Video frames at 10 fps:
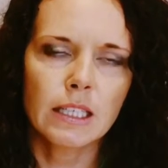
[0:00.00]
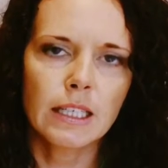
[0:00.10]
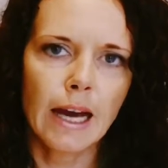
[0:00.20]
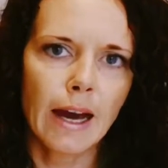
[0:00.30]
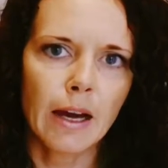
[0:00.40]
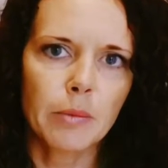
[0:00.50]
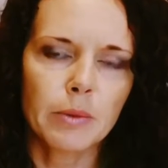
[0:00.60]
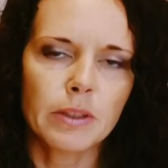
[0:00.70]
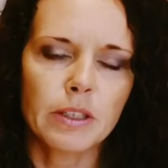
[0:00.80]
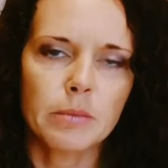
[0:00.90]
gap
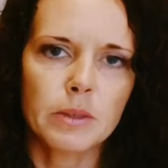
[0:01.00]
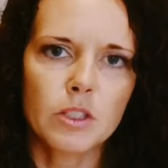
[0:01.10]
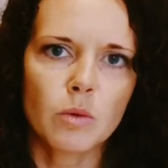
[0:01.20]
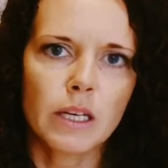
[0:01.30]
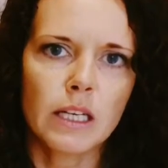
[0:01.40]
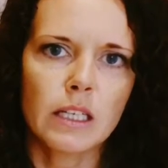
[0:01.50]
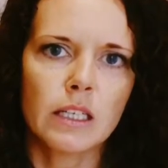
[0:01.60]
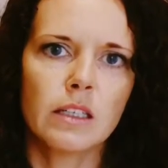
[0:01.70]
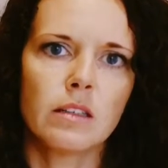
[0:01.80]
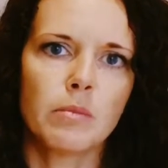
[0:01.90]
in
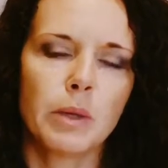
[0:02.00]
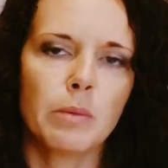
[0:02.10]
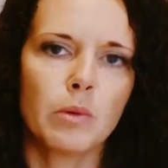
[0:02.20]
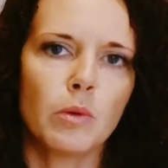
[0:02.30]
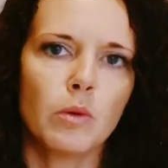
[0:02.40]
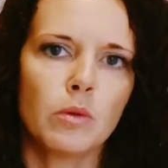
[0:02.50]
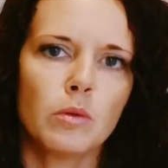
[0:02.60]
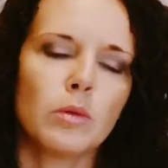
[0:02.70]
between people.